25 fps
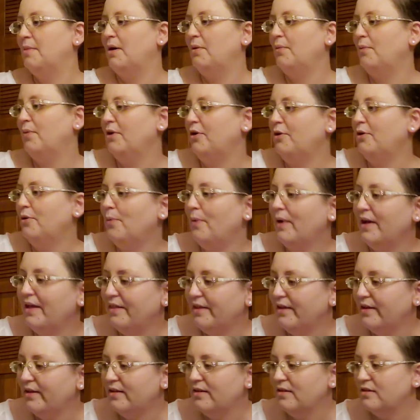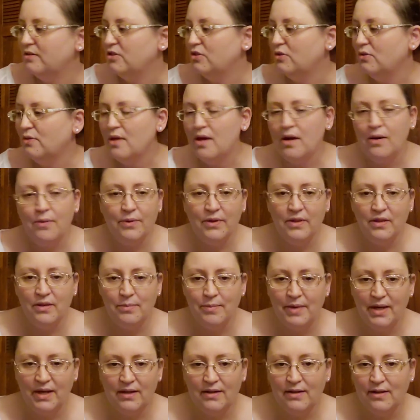I wonder why they didn't do that with the
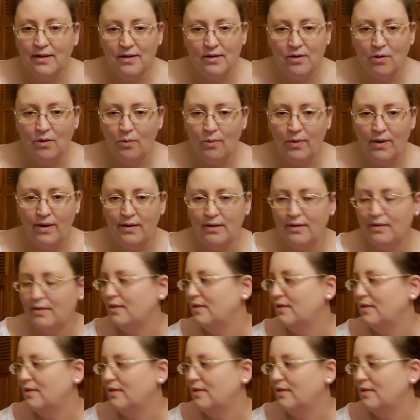Magneto one.